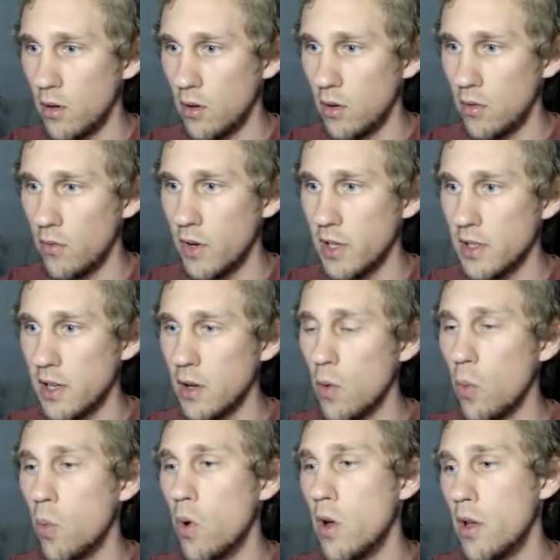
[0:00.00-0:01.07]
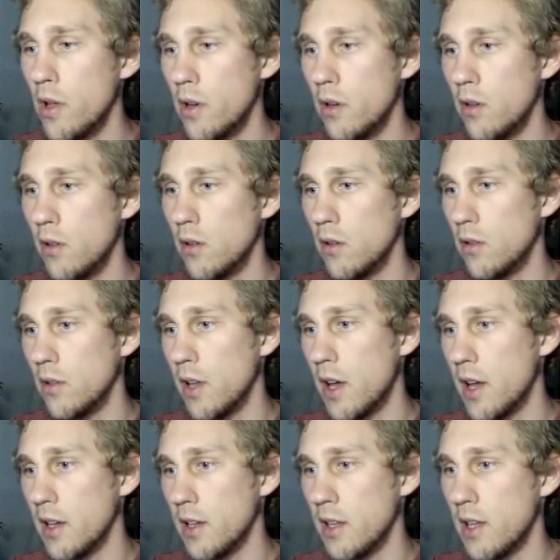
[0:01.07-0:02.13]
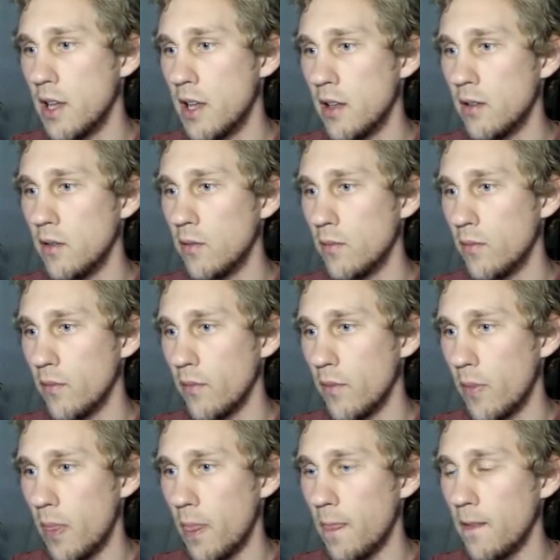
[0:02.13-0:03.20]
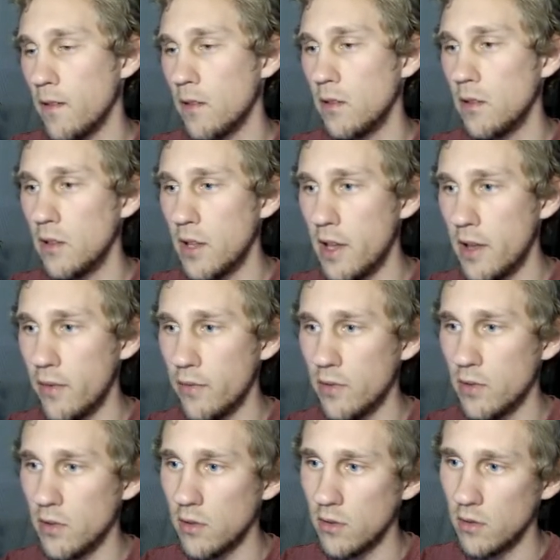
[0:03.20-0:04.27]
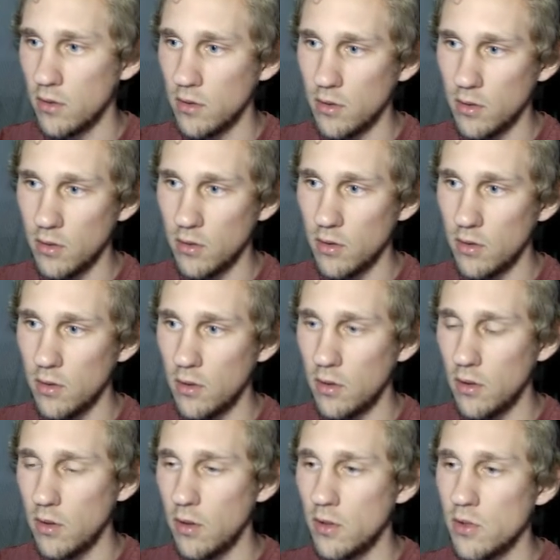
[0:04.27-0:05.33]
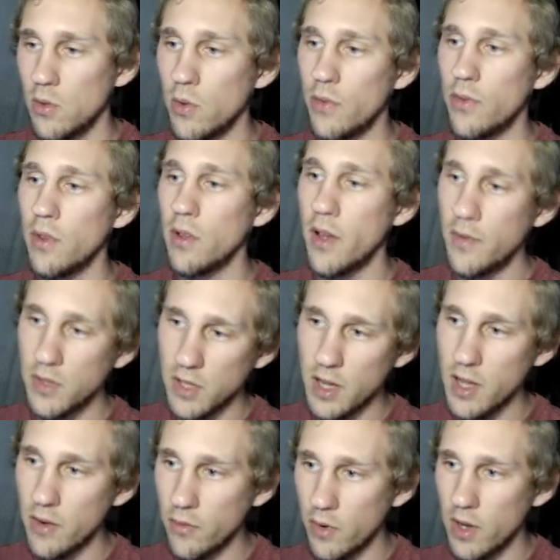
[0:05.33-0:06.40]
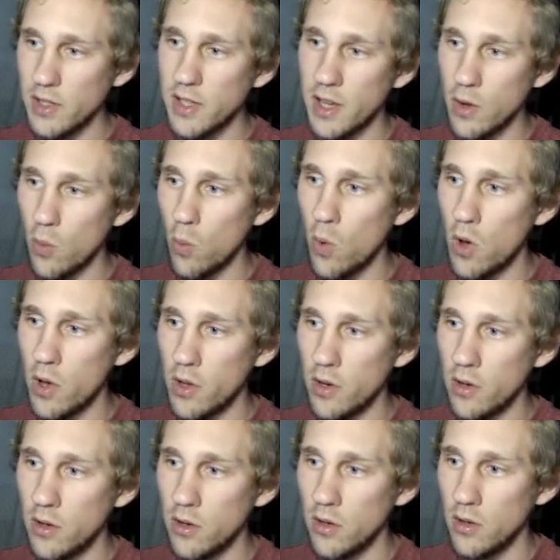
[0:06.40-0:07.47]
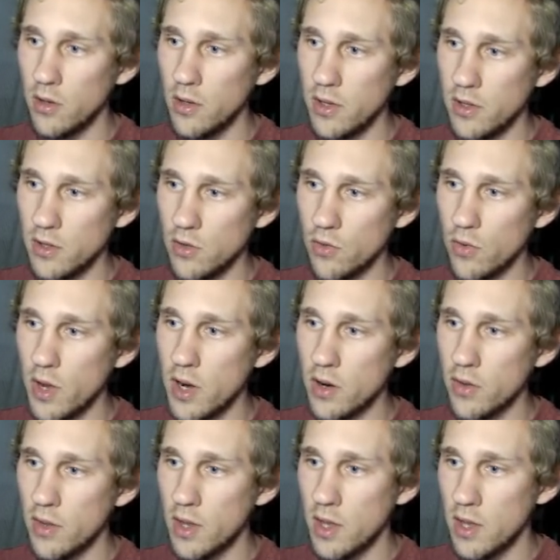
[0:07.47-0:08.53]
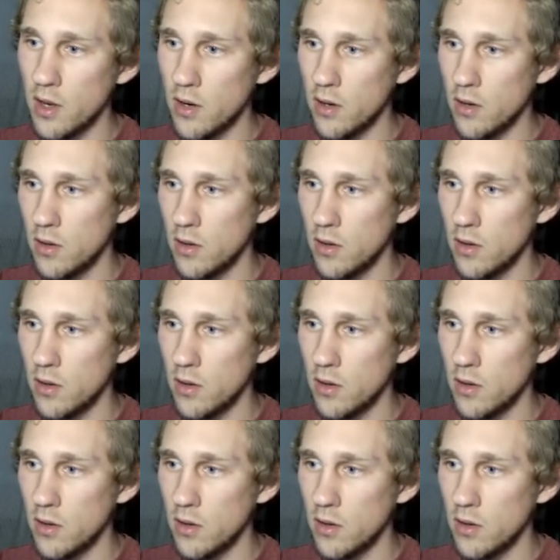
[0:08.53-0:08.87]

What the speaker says: rectangle 1 dot get left. So if the left side of rectangle 1 is greater than